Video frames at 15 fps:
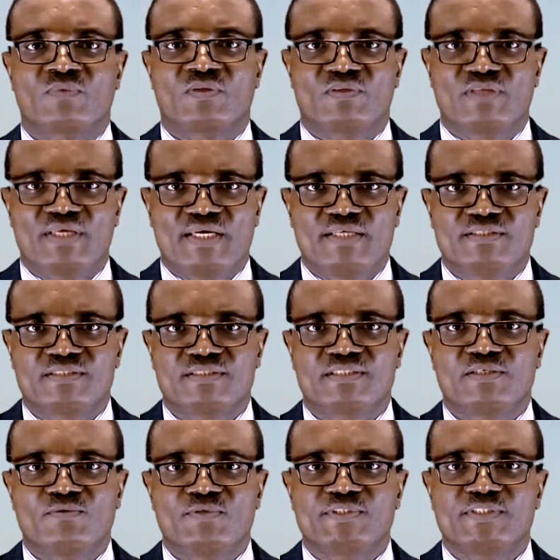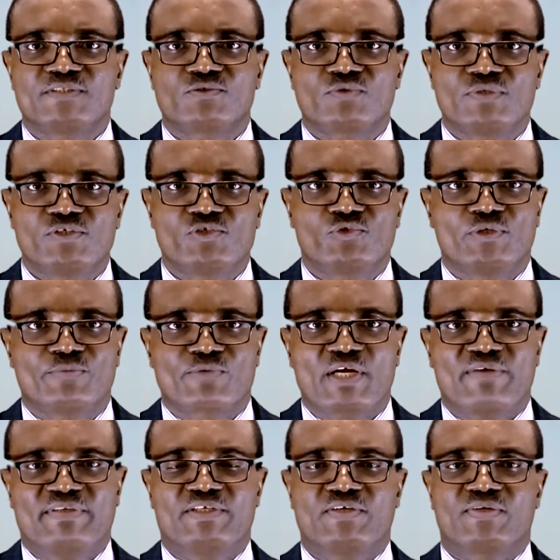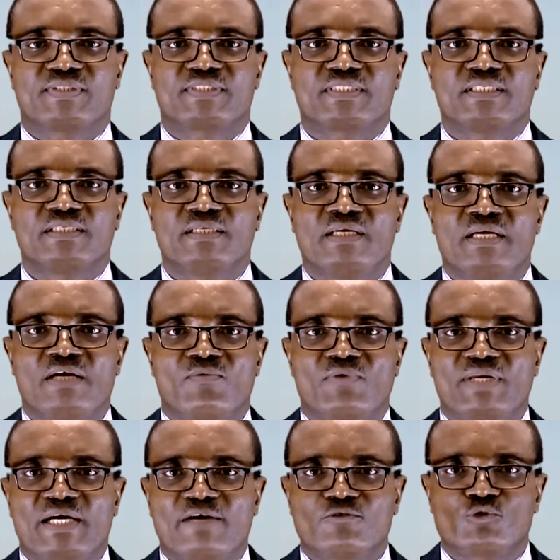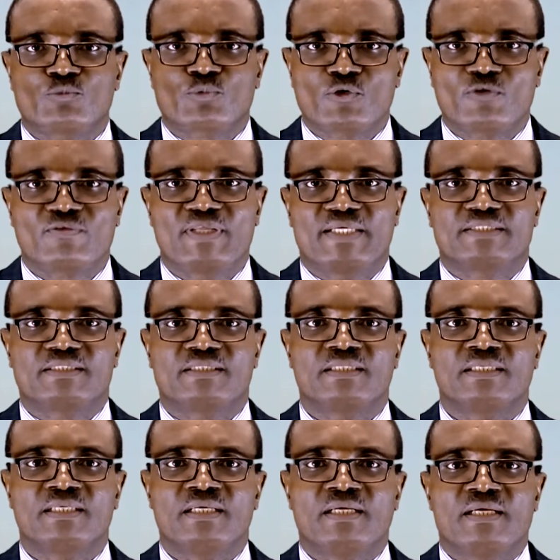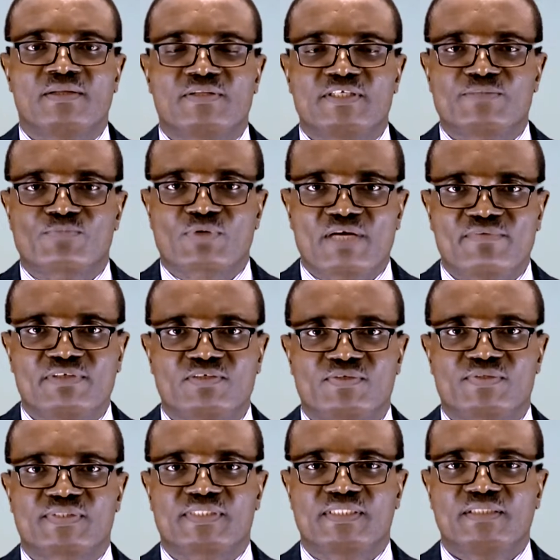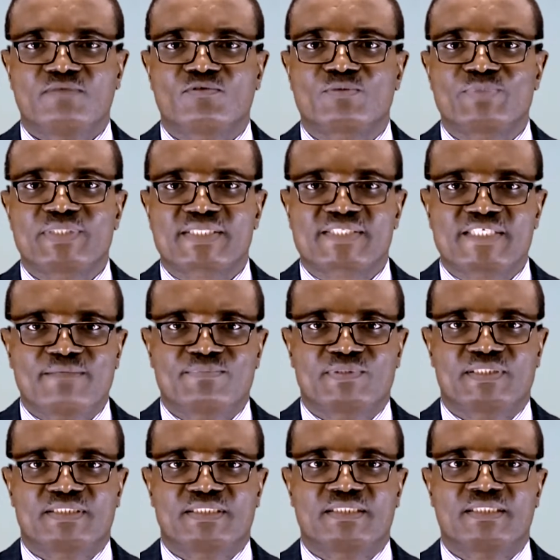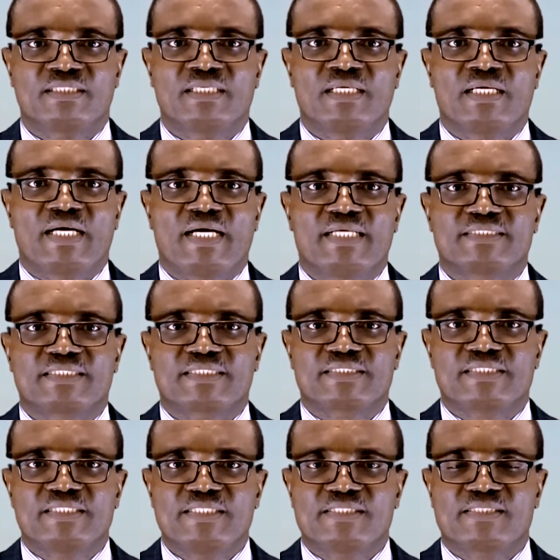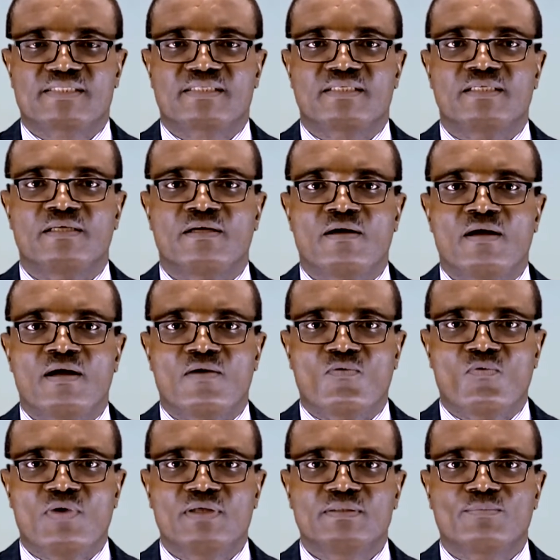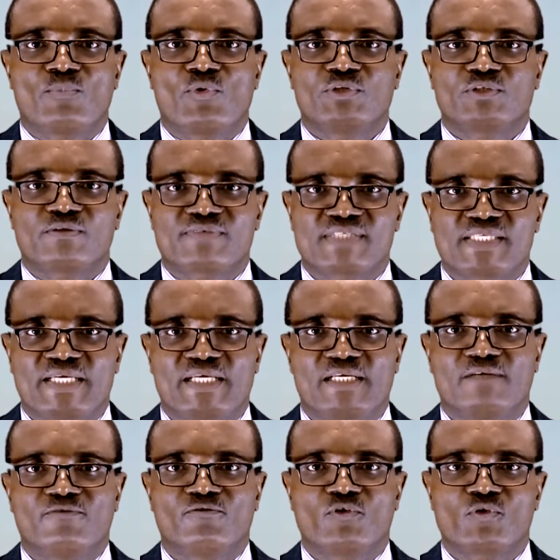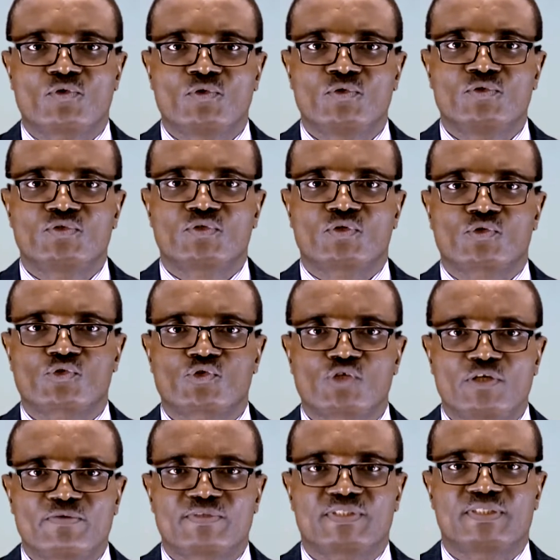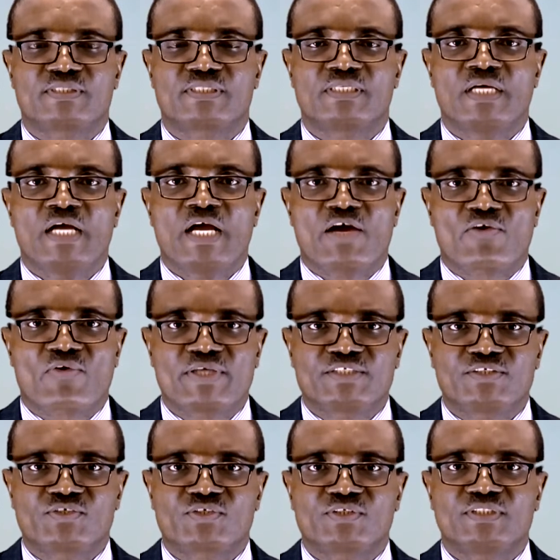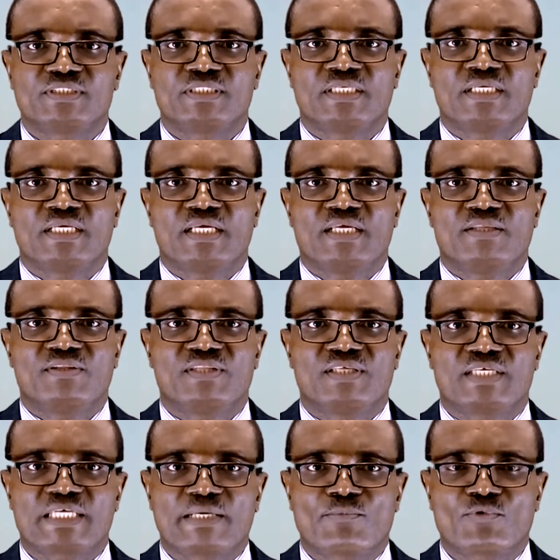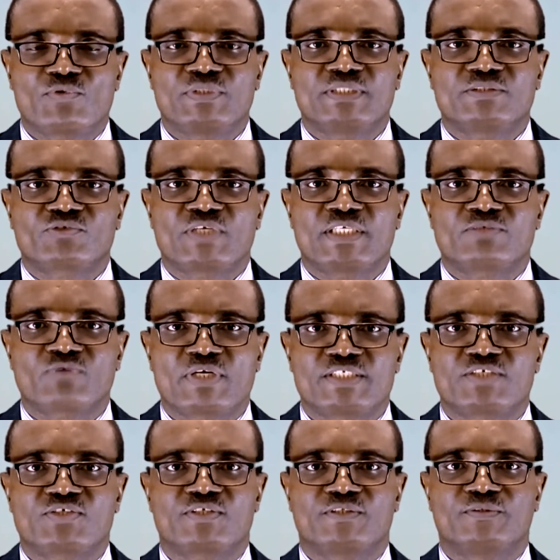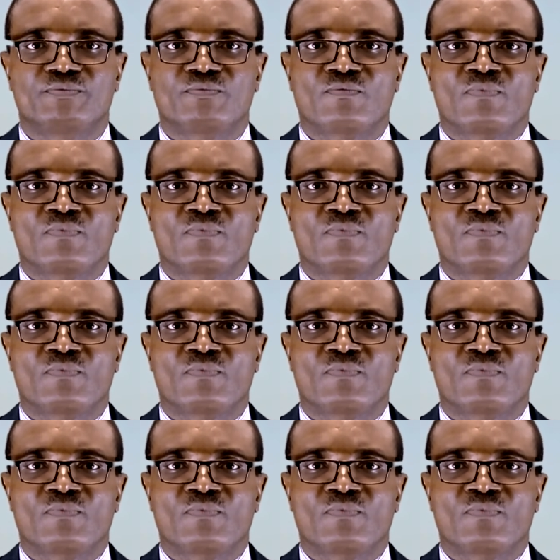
the entity wishing to issue a private currency will have to prove that this private currency will be accepted at least one point of sale for goods or services registered in the Cameroonian Trade Register